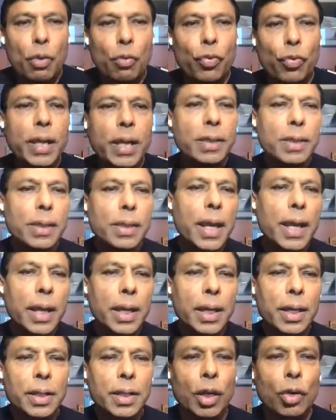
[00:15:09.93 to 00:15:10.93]
We
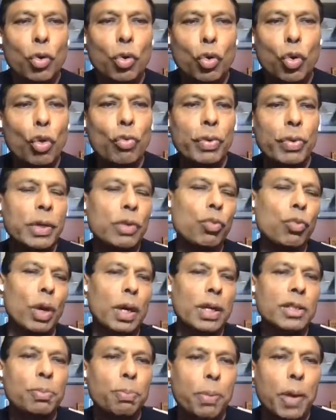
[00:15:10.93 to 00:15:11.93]
think the COVID
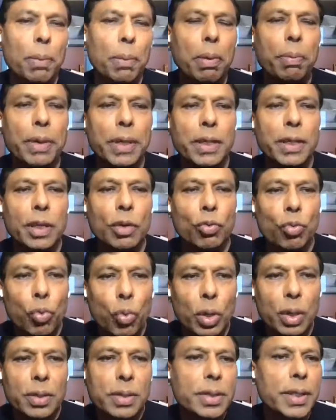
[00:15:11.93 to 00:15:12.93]
was probably the
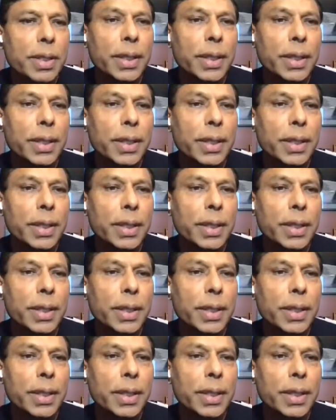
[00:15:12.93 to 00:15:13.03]
worst